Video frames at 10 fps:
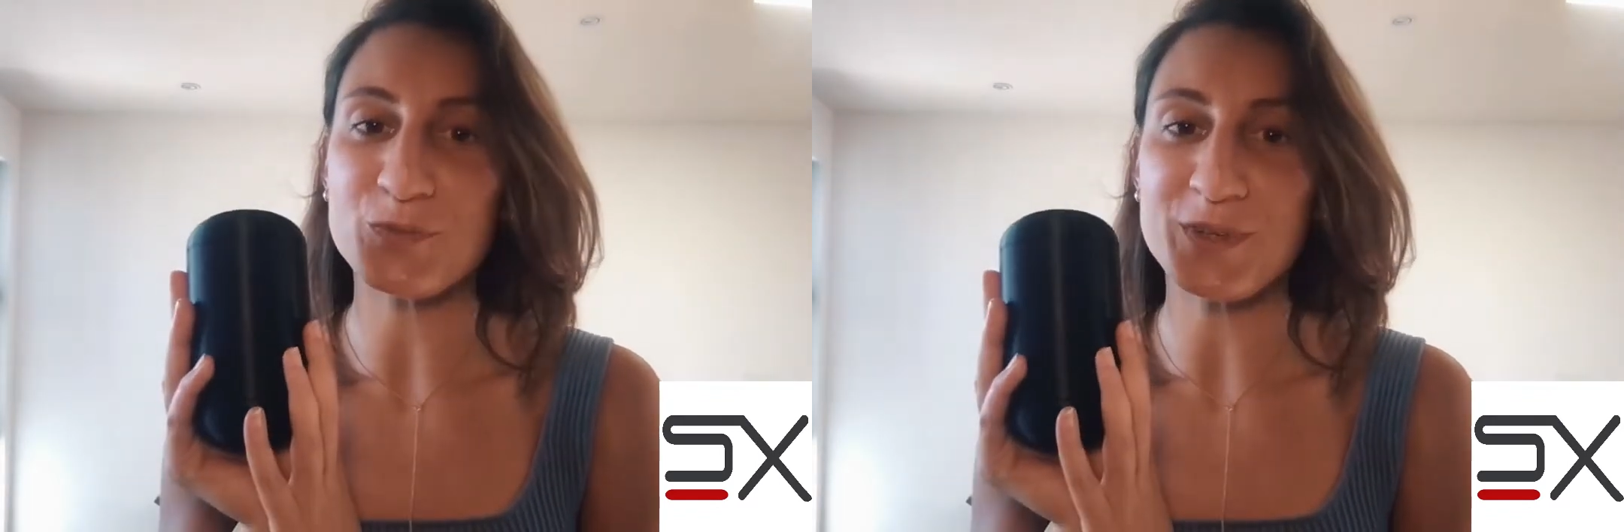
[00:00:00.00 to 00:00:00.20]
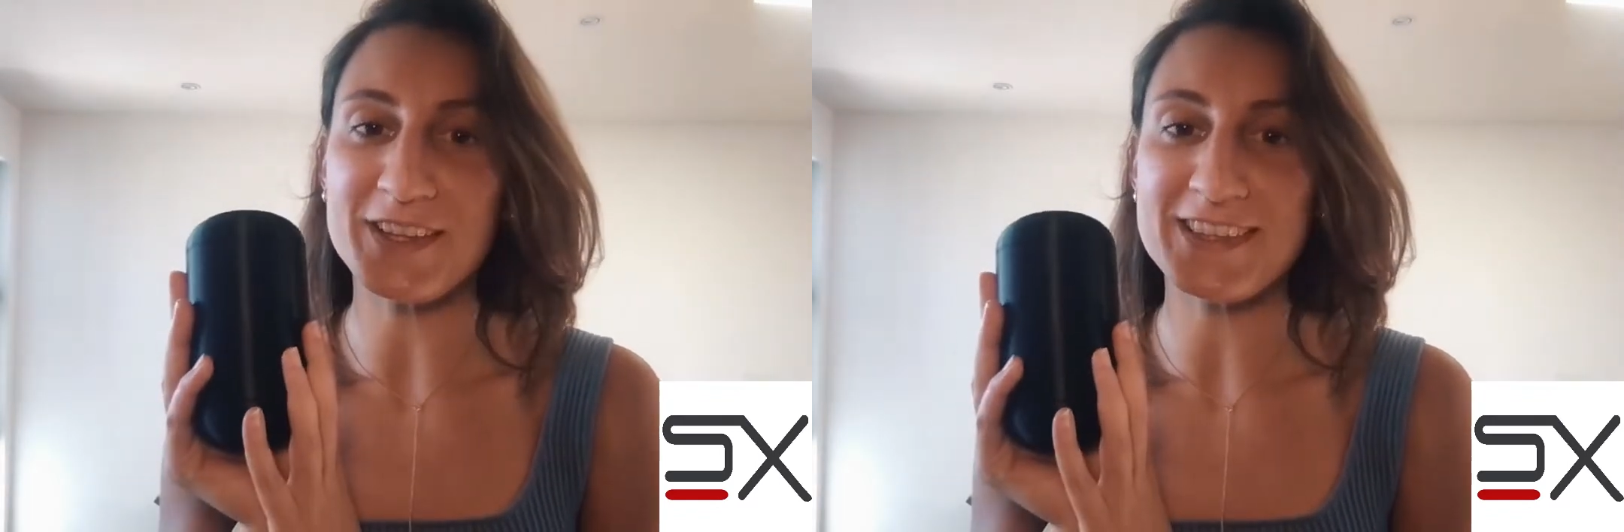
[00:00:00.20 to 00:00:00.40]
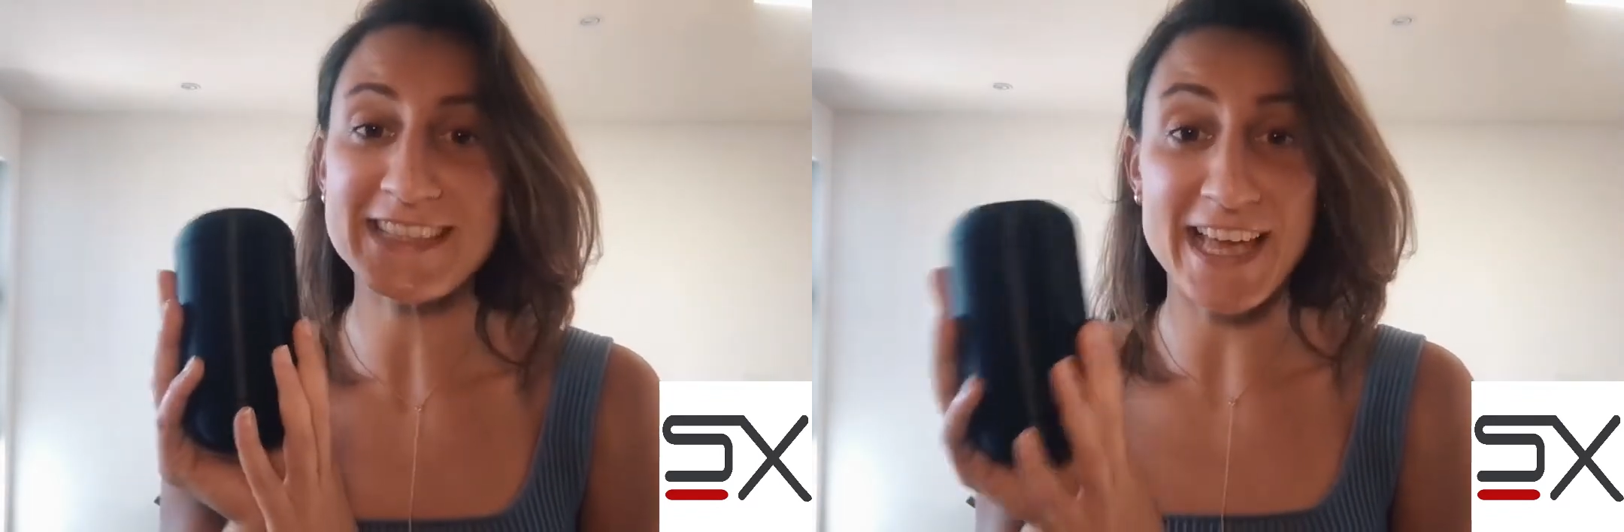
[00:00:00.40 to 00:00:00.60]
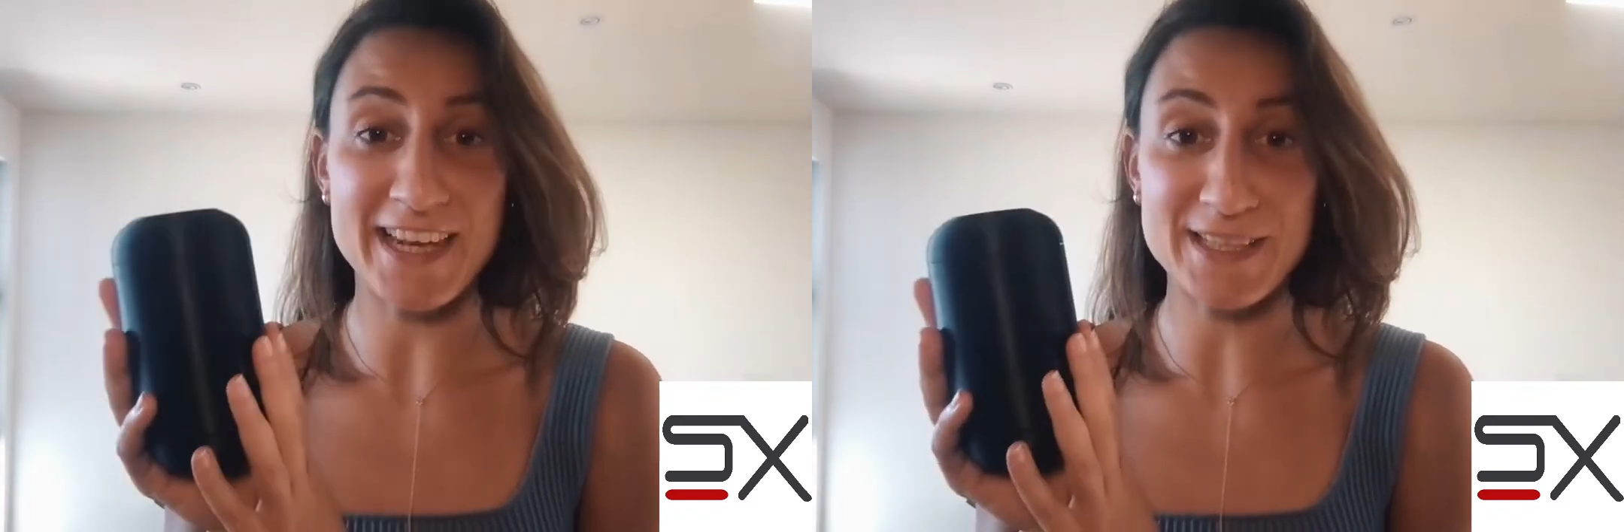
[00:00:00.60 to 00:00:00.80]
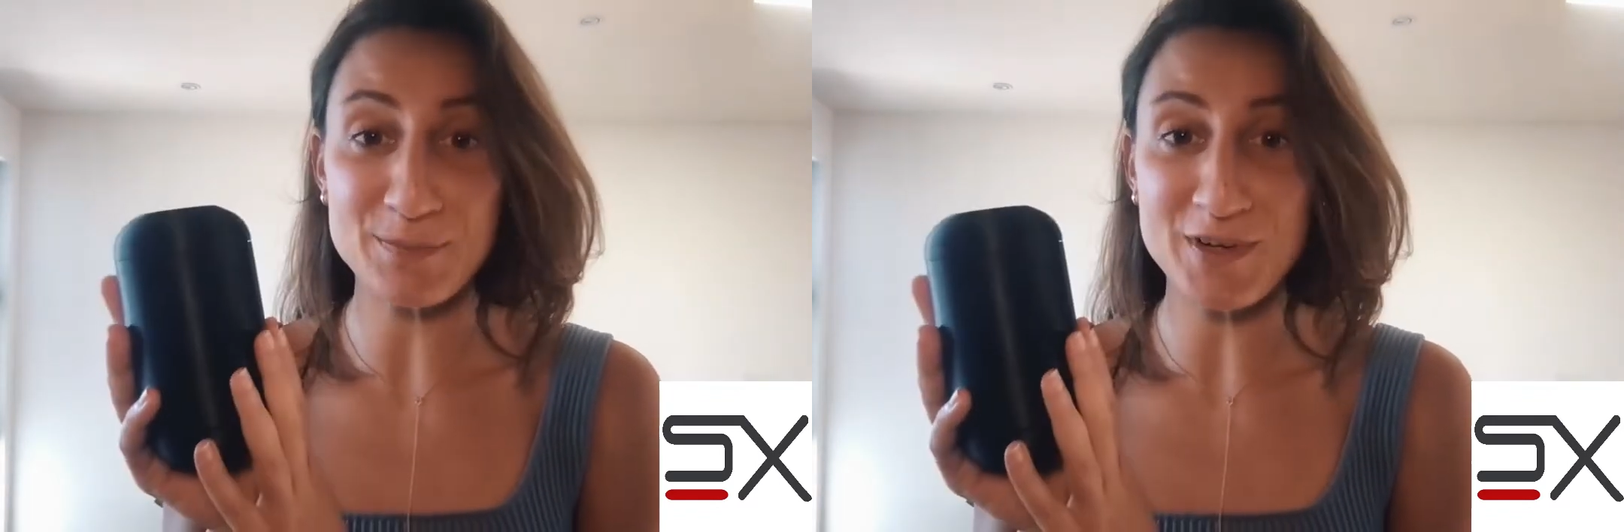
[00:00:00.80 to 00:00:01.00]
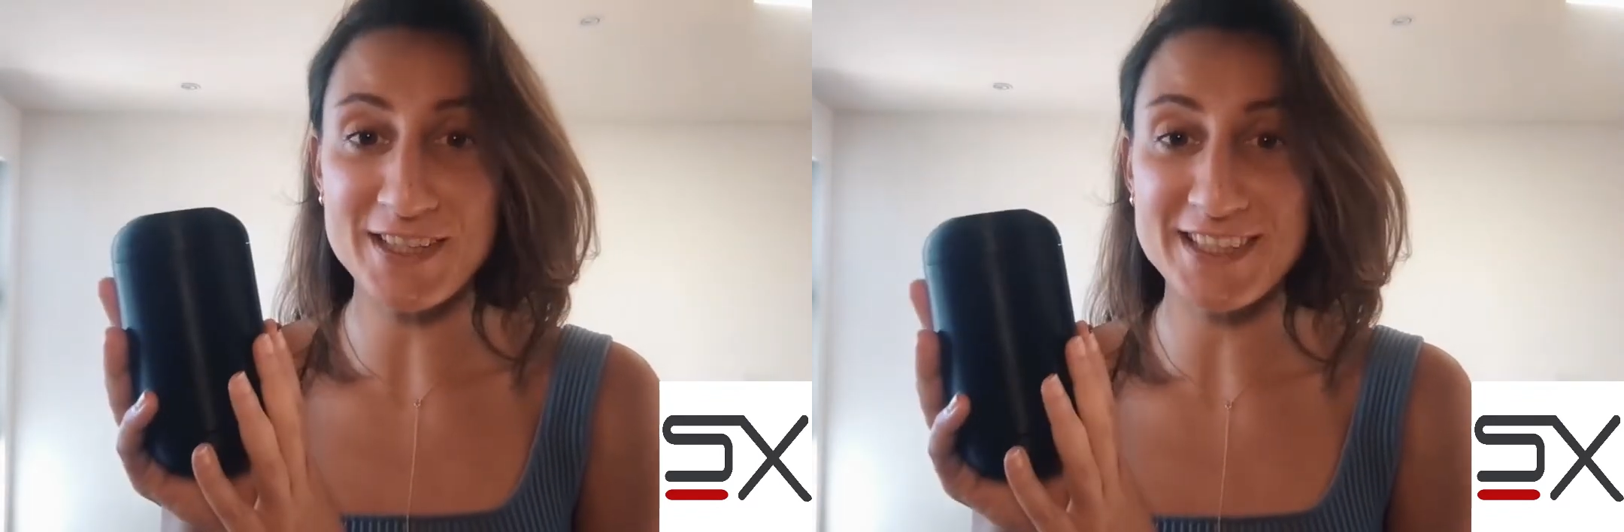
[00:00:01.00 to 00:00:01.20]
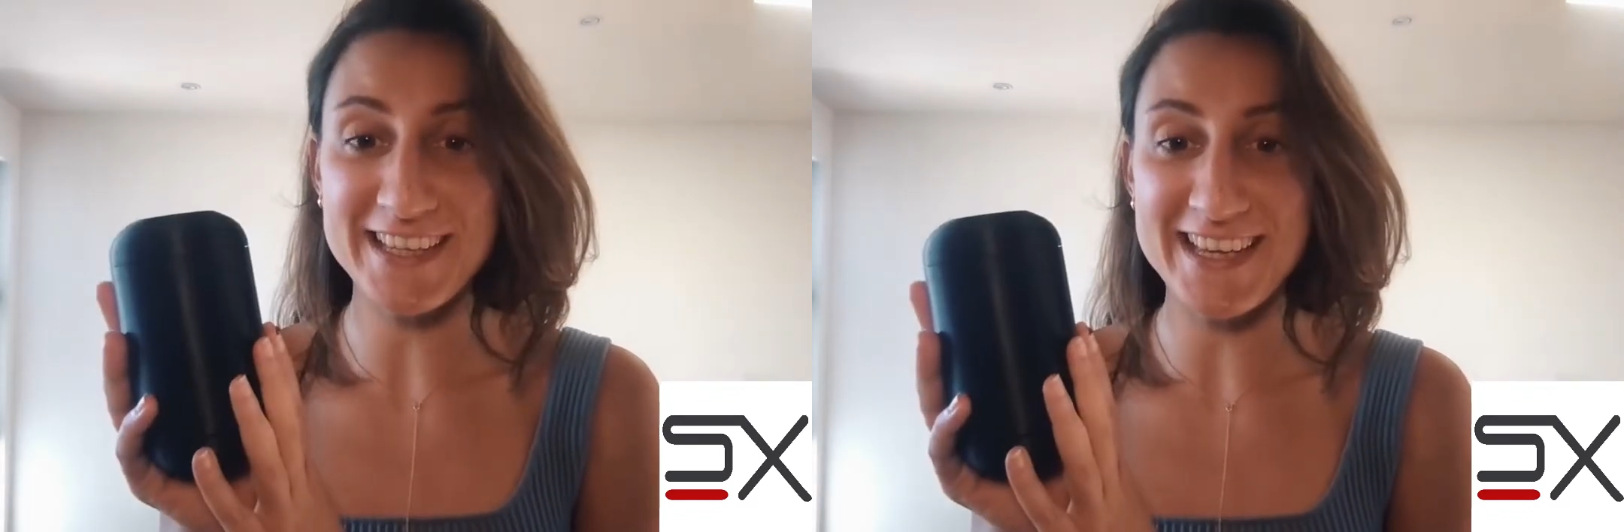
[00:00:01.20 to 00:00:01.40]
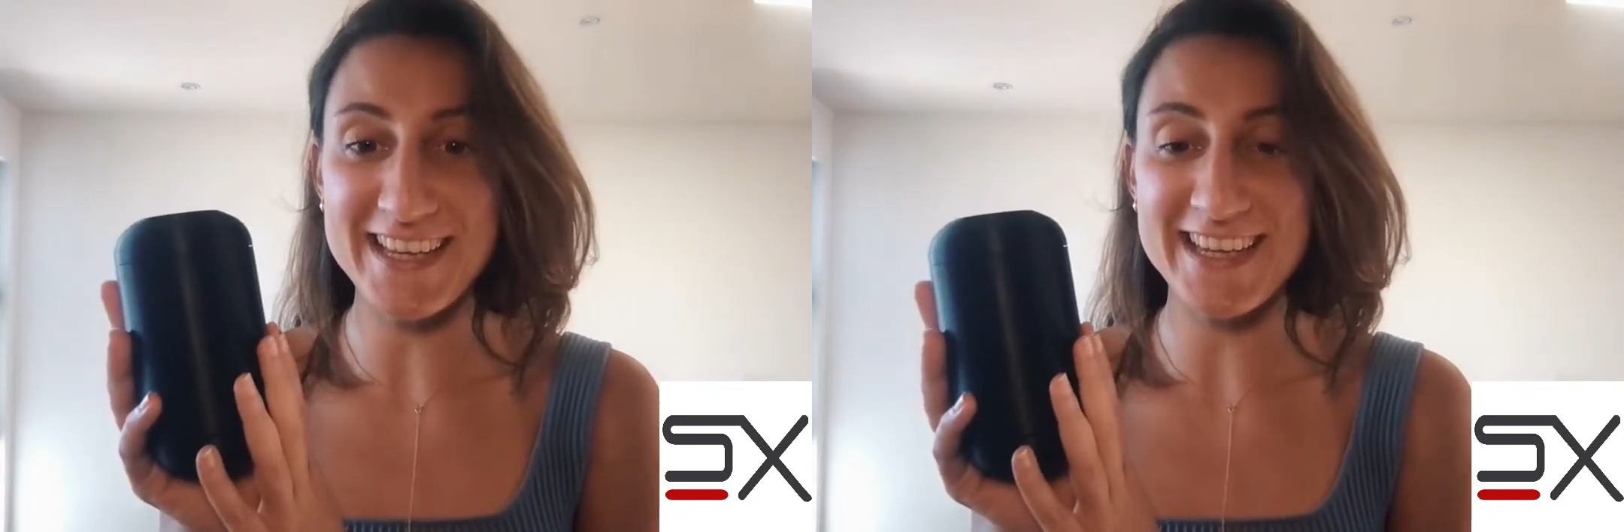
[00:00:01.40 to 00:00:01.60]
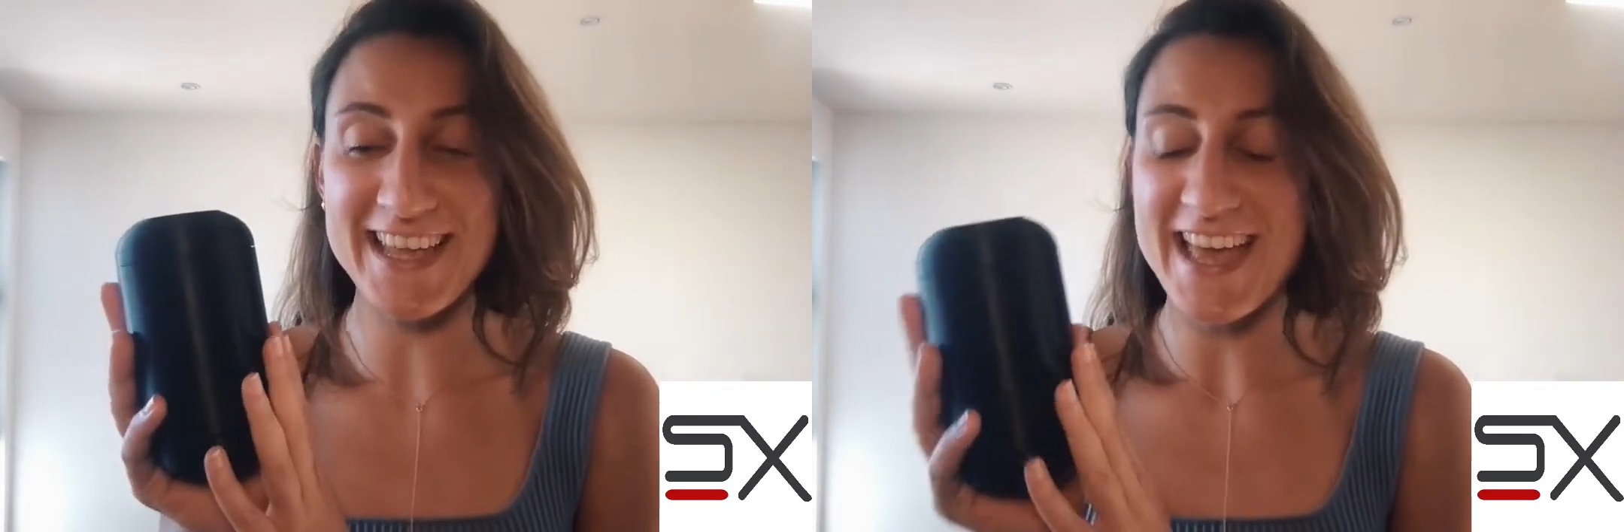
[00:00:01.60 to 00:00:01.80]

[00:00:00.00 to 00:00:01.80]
with Scan-Xpress again,